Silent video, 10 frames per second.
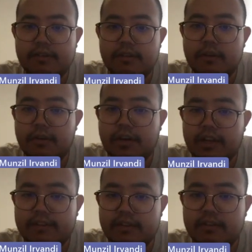So
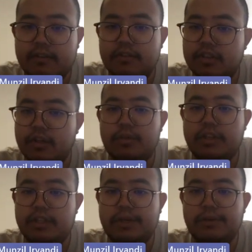correlation is to show linear